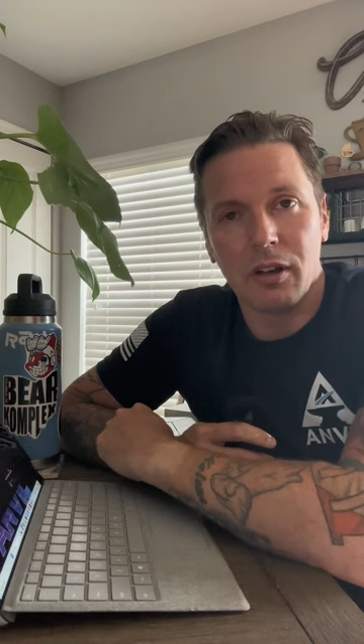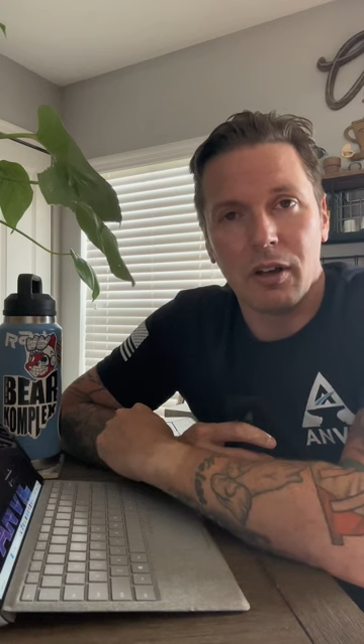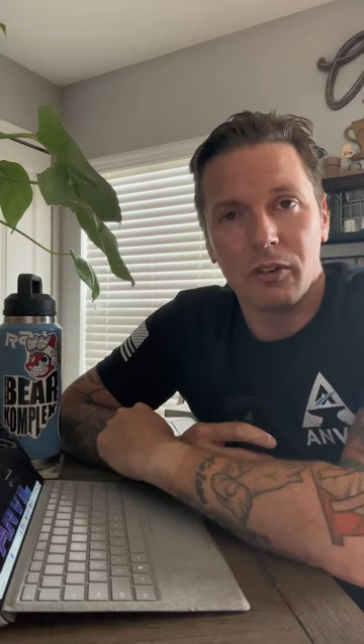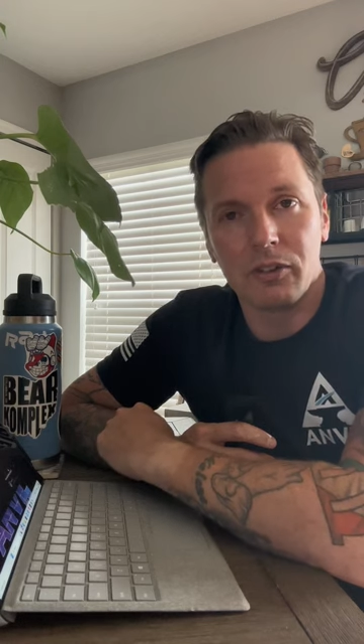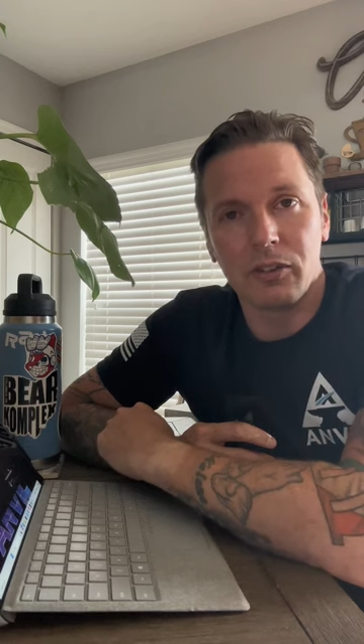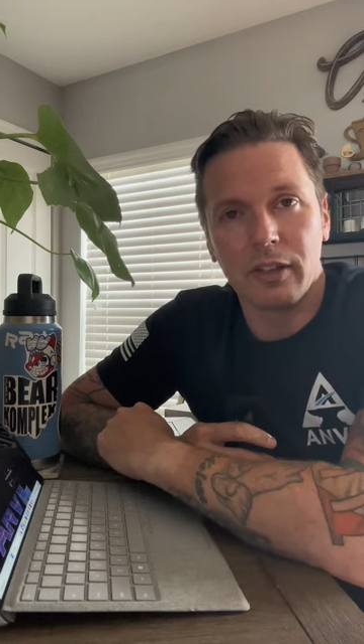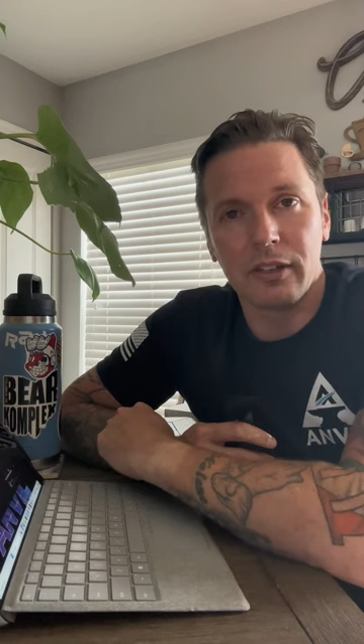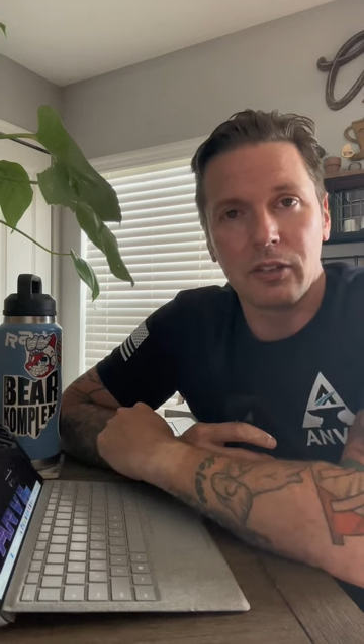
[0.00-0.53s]
I'll
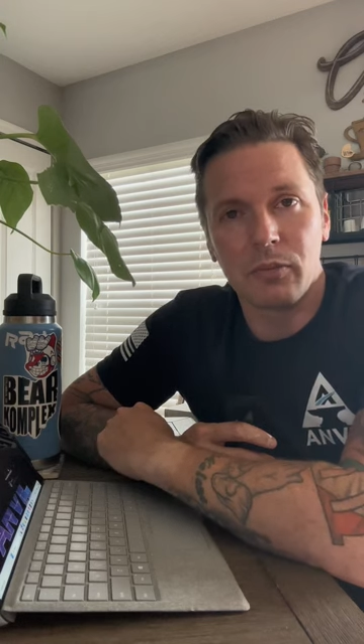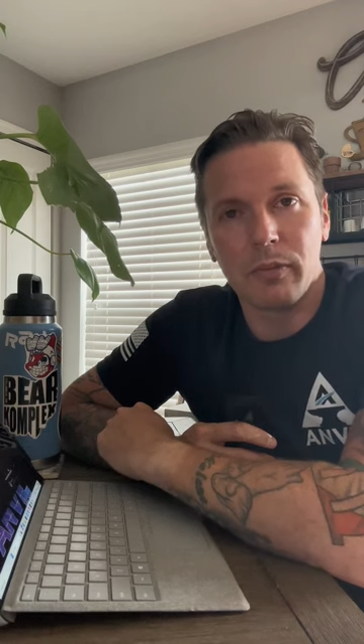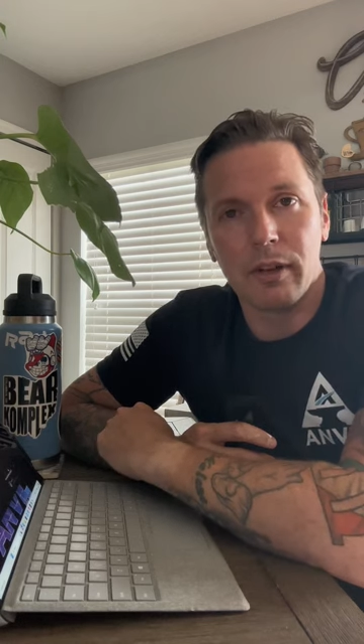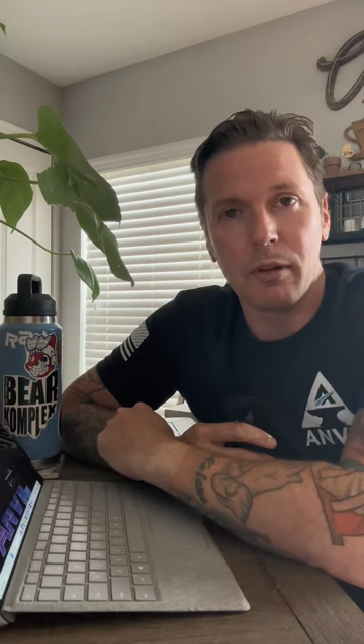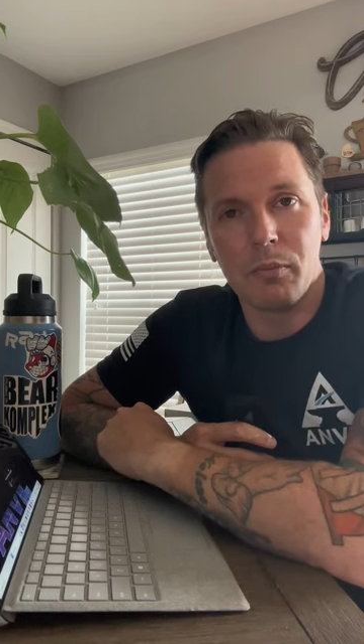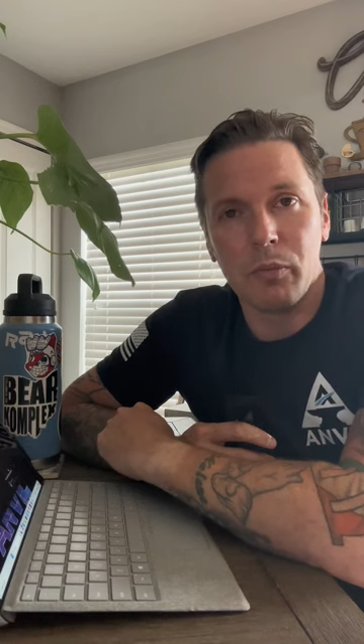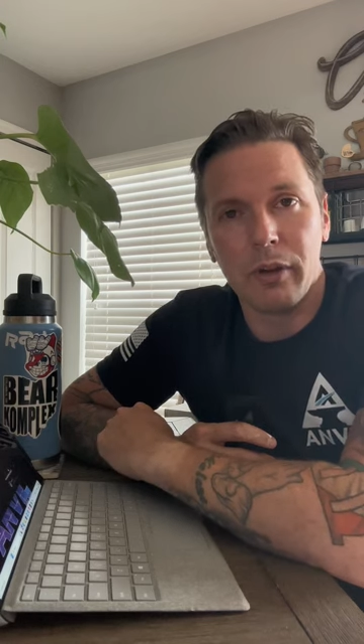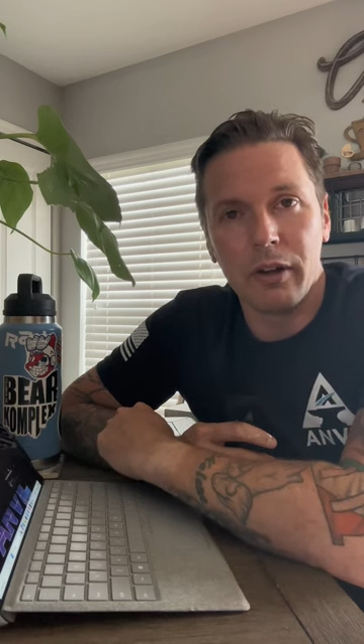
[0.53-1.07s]
select a
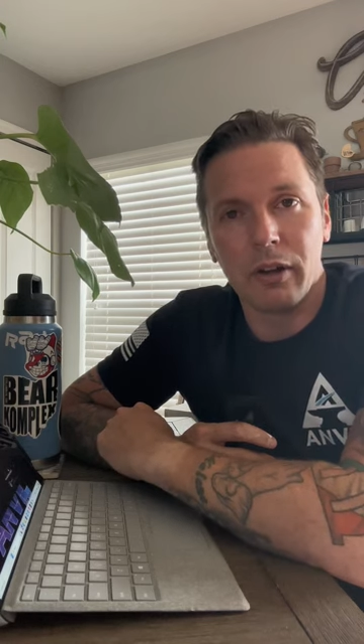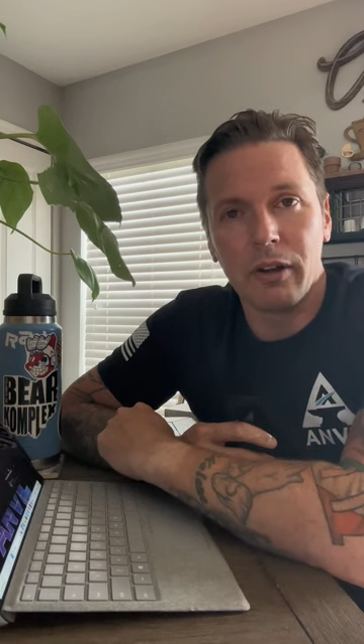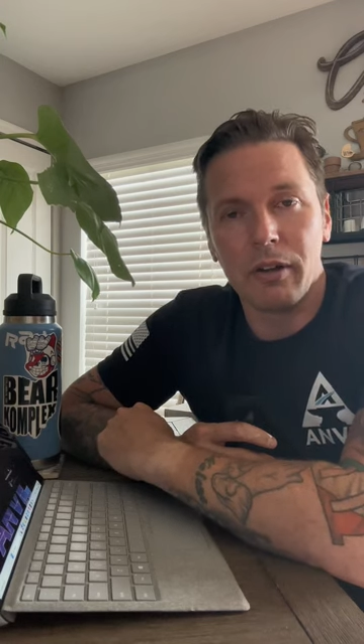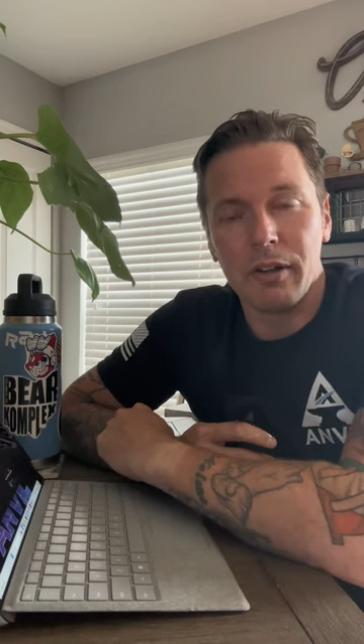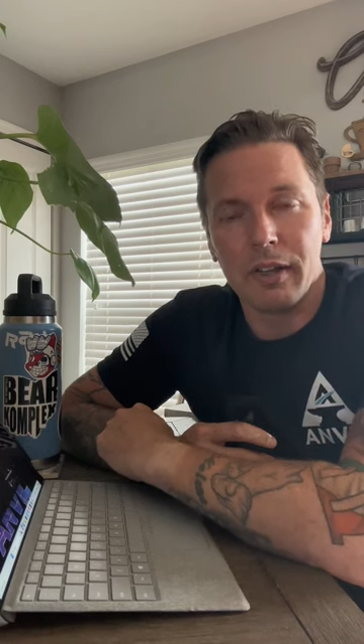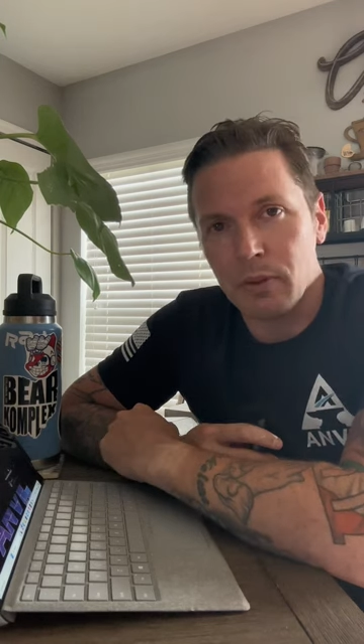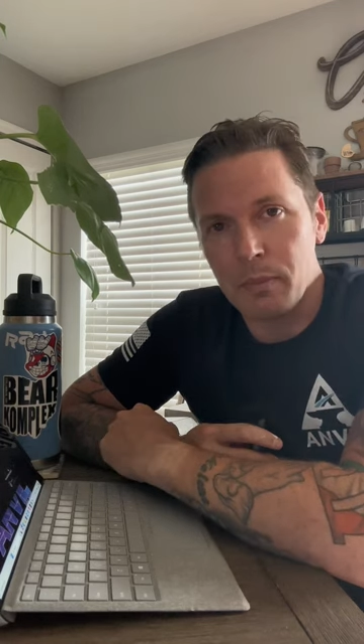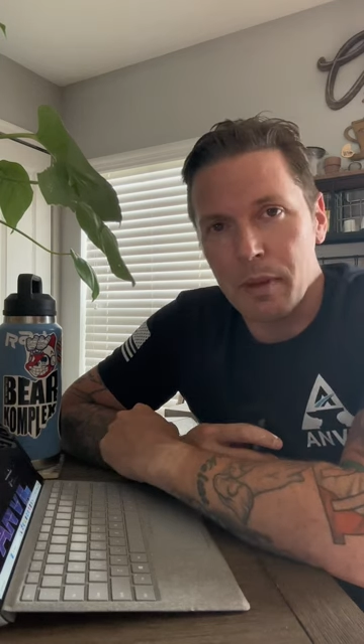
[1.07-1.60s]
random winner.
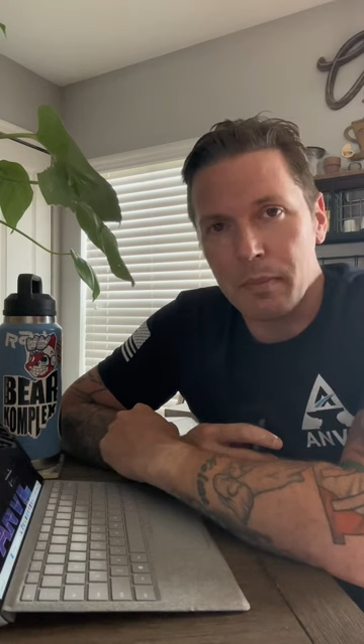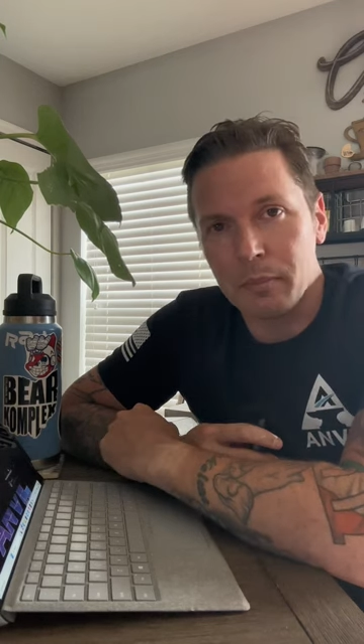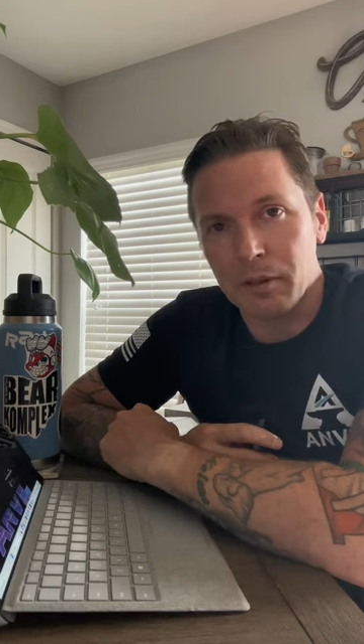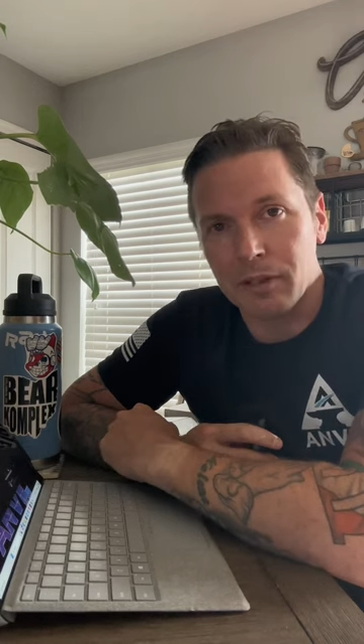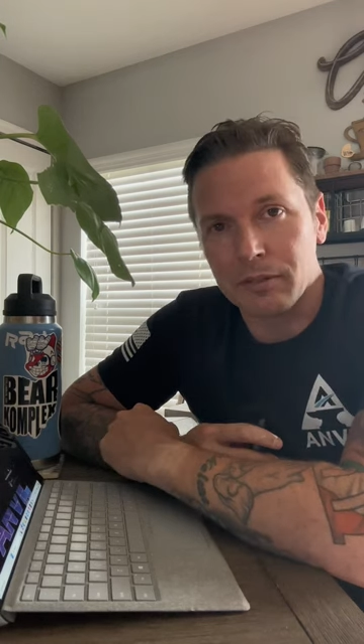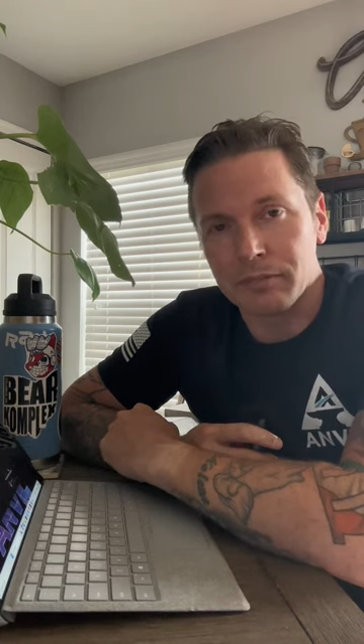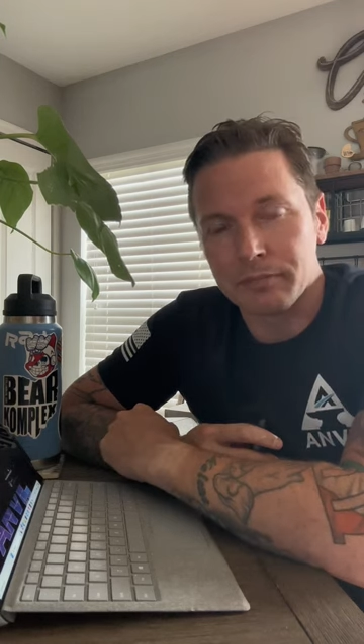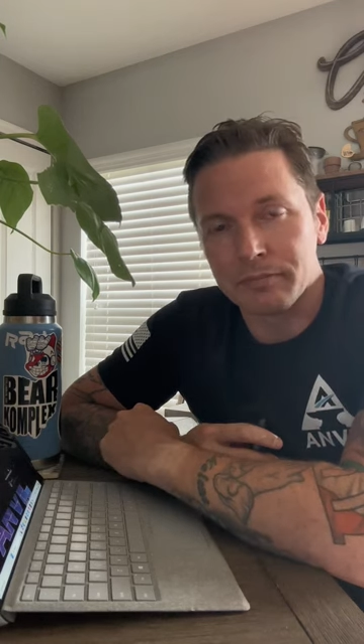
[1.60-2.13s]
Remember,